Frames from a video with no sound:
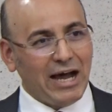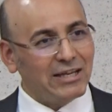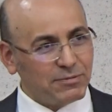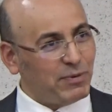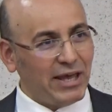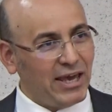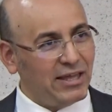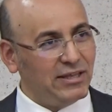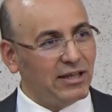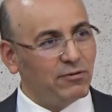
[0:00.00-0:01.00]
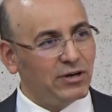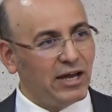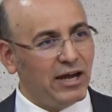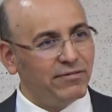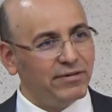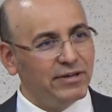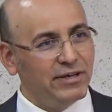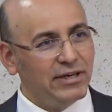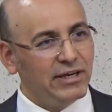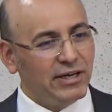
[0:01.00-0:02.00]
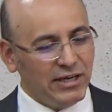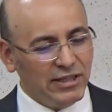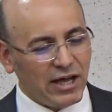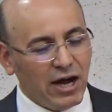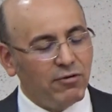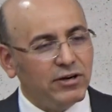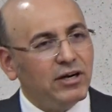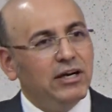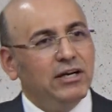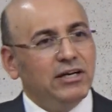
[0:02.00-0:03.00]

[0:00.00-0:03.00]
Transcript: God's plan in our life, in our